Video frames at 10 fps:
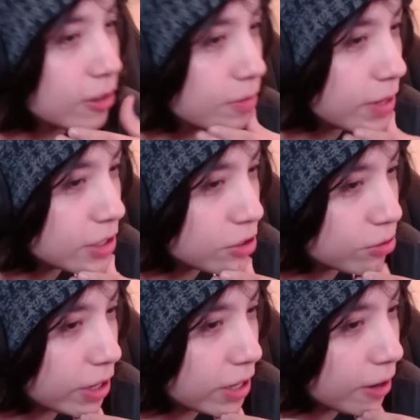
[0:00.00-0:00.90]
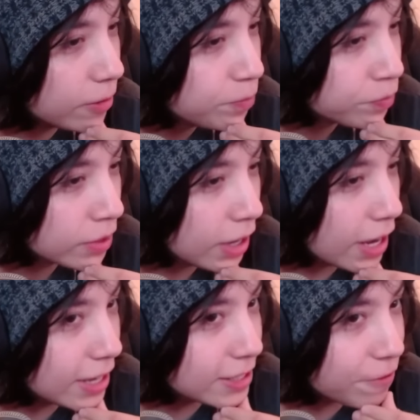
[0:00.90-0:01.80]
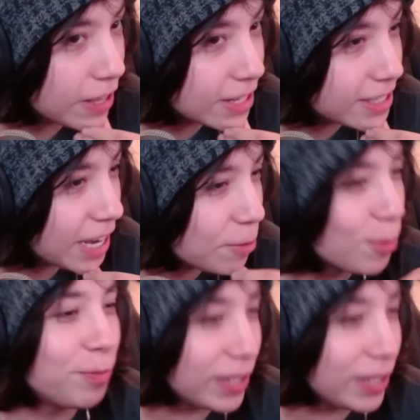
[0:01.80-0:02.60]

and send her the message right now. Uh, defend the table.